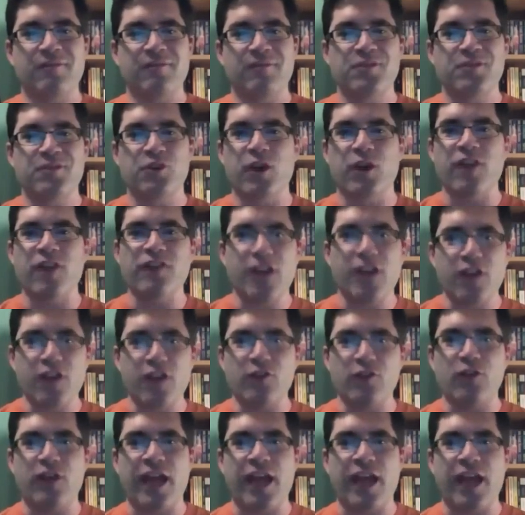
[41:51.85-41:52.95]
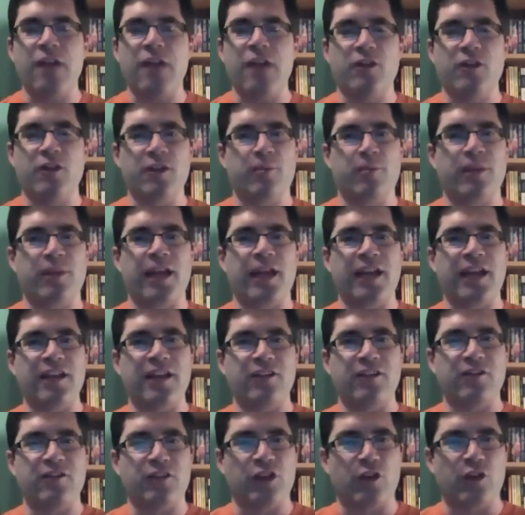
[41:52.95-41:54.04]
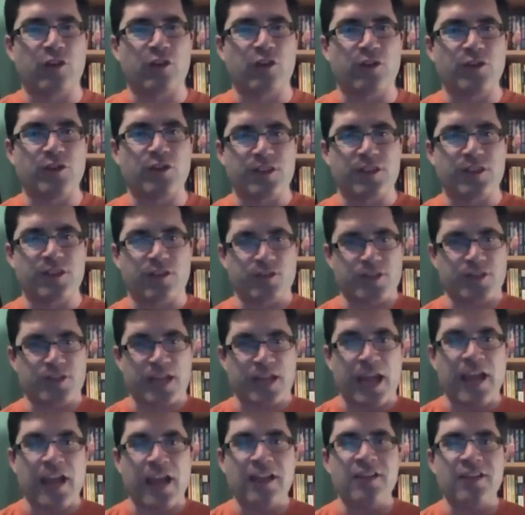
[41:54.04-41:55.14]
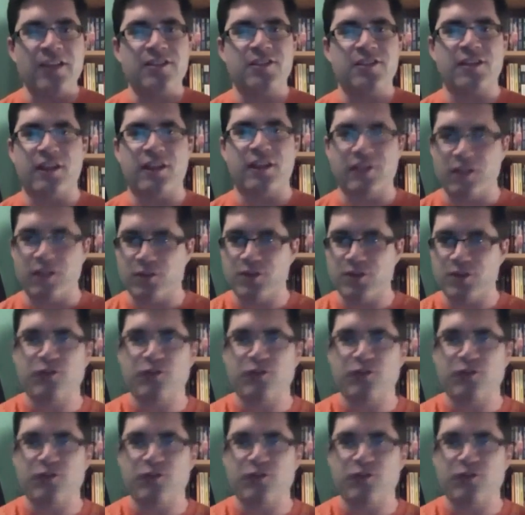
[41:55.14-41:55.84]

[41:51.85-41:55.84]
So every other animal on the planet, you know, there's an anus and then there's a